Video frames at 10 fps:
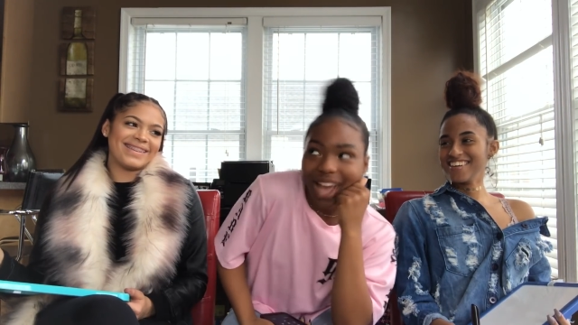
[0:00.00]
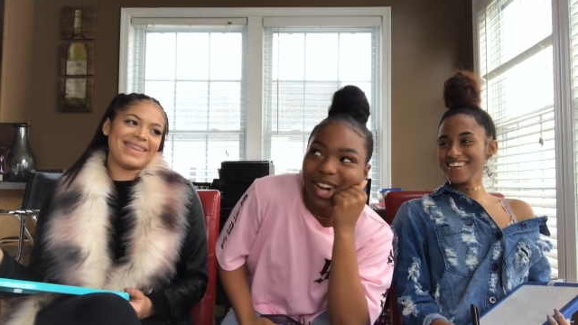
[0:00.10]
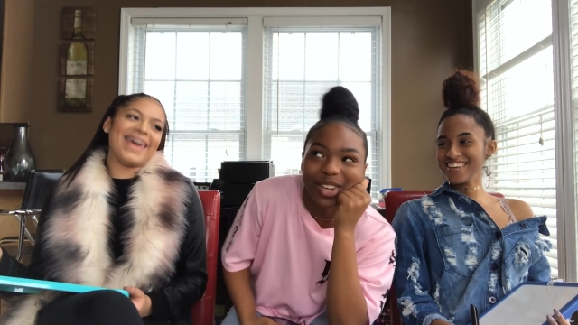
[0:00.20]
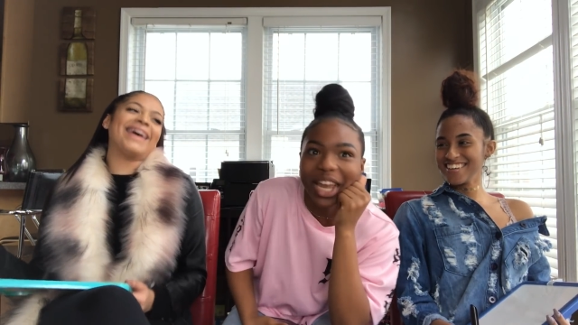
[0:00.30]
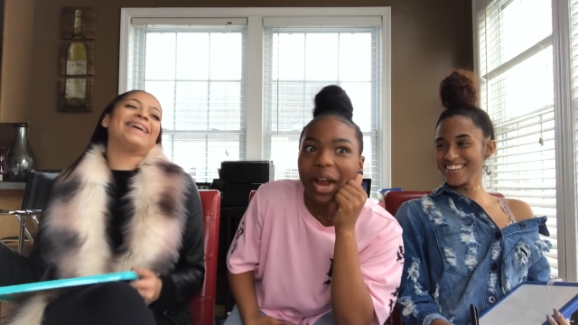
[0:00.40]
Speaker 1: I
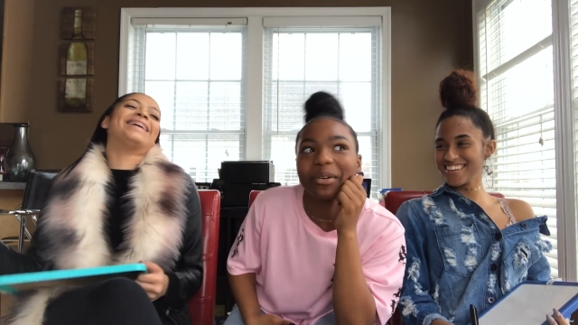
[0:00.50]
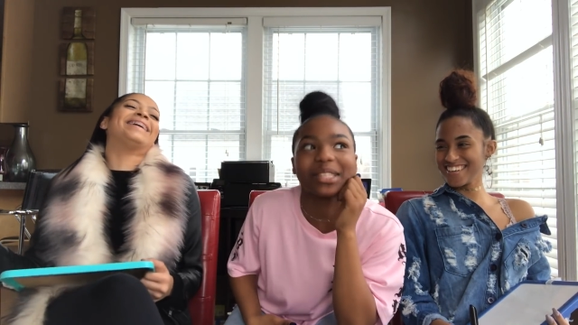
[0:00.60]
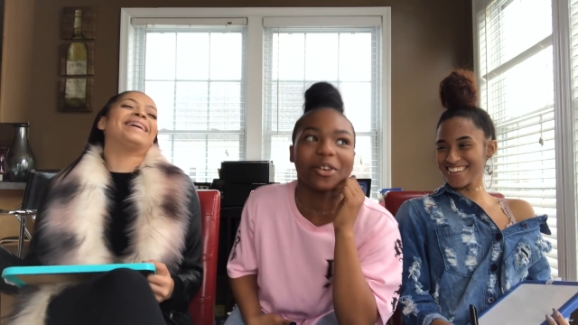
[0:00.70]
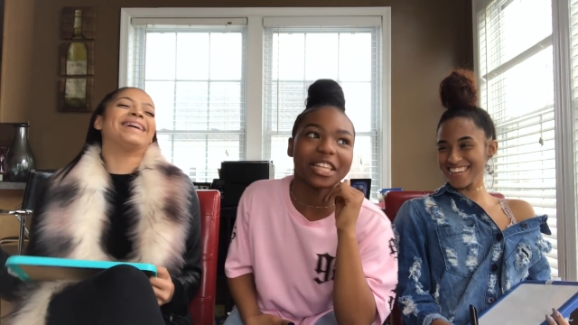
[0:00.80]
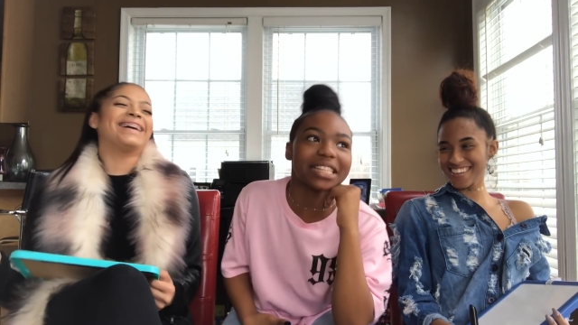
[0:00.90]
don't care
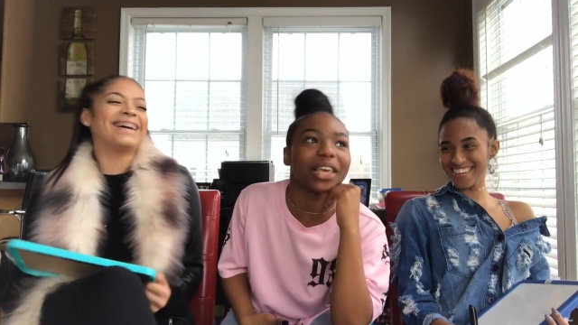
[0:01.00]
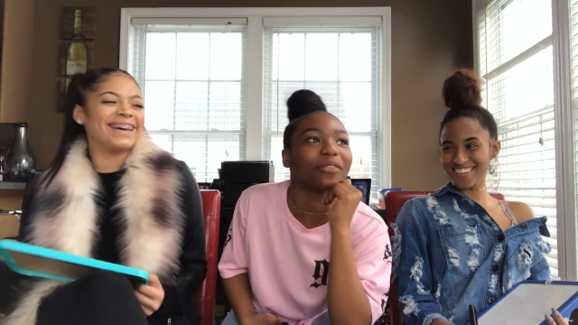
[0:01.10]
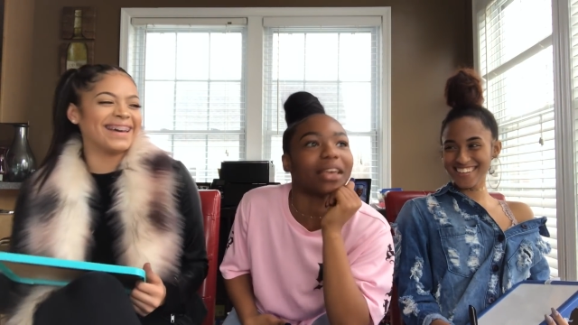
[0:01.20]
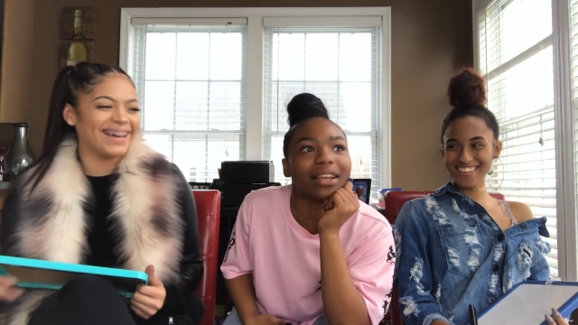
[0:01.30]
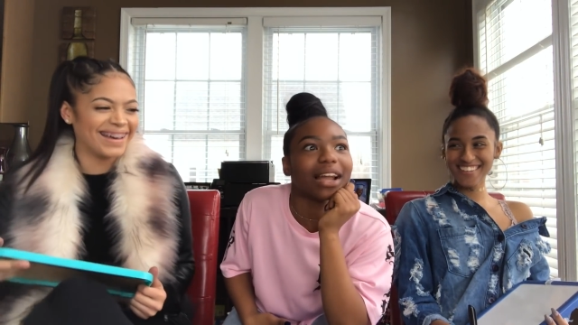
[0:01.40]
what's on the
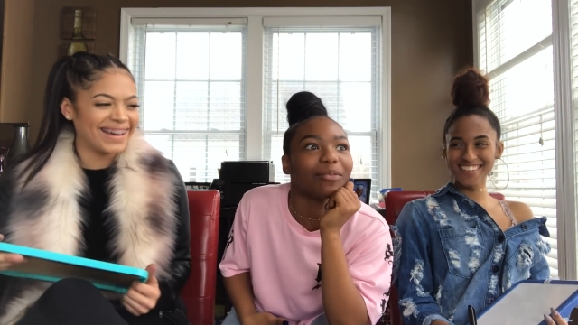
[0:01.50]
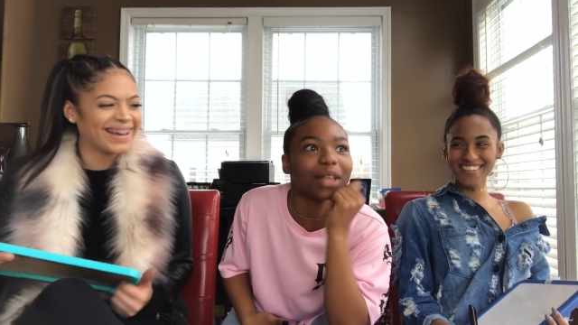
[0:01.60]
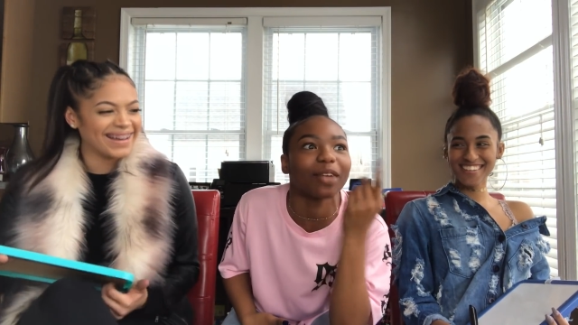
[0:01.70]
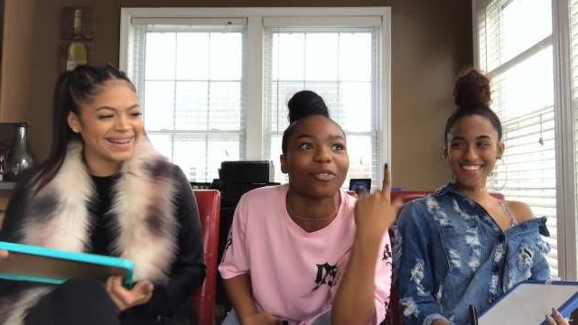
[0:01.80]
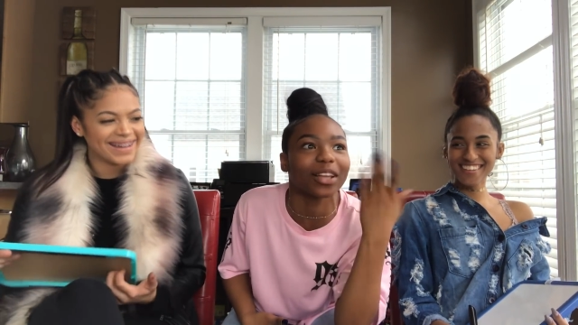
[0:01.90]
TV, and I'm
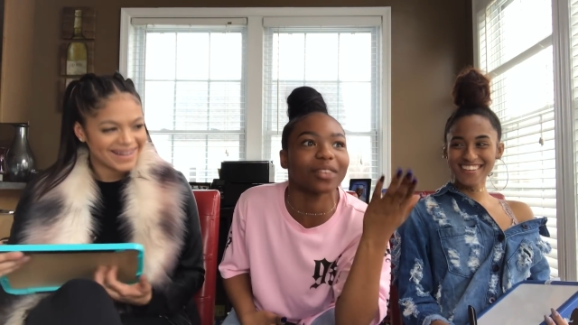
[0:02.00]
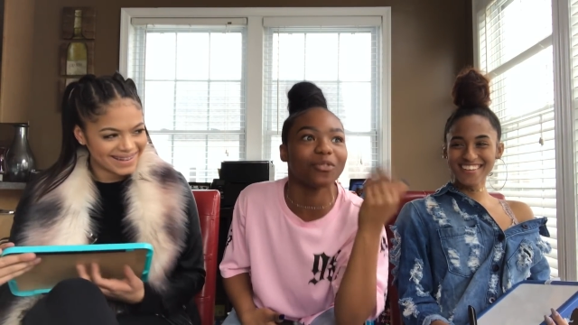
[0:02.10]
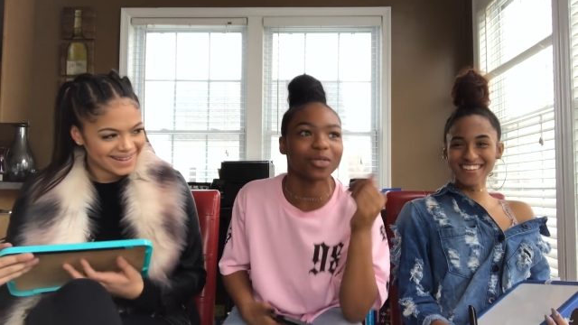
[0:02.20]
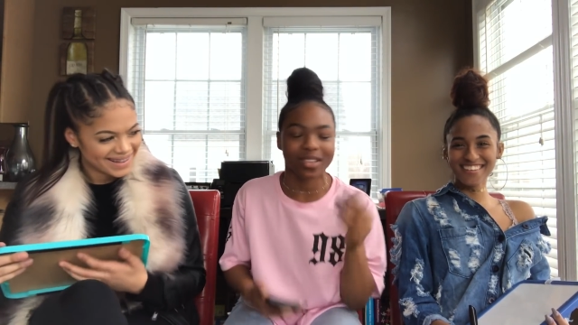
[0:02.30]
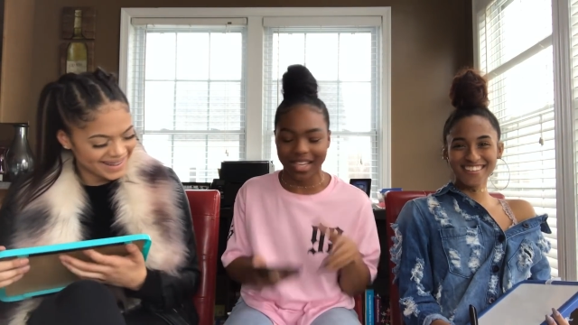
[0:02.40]
like really
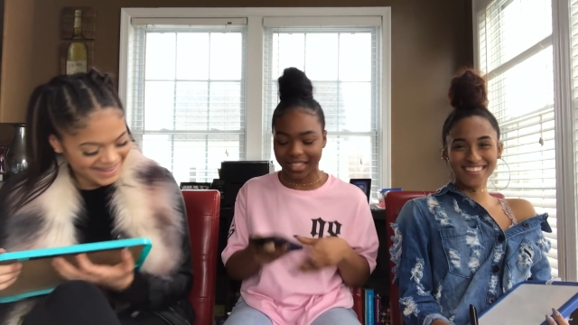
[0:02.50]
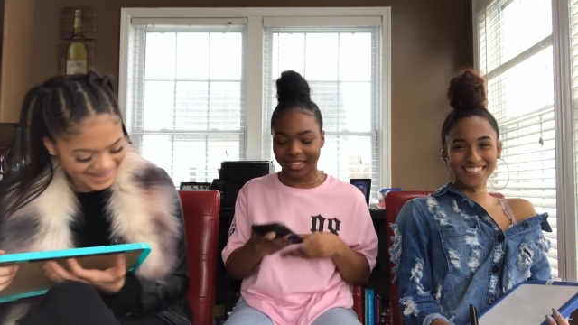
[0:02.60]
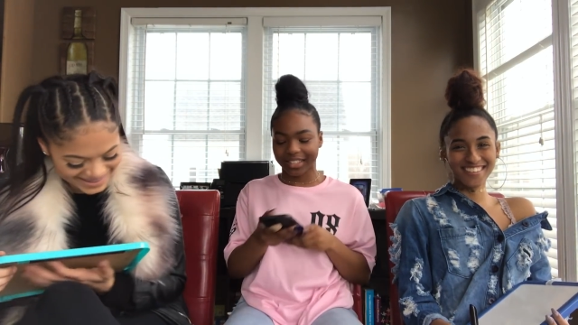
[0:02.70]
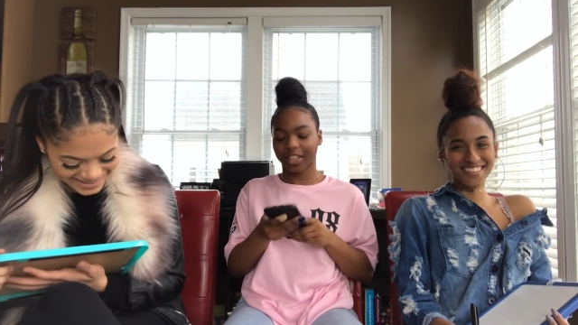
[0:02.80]
focused.